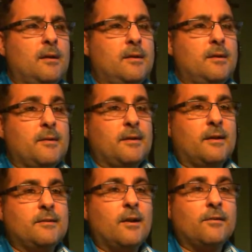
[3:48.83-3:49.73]
The
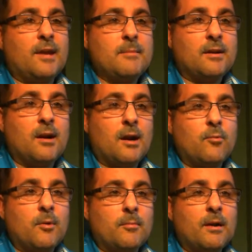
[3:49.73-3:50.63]
guitars came in
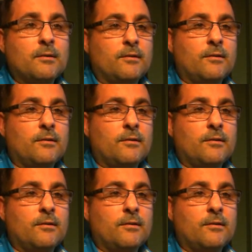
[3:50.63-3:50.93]
cardboard boxes,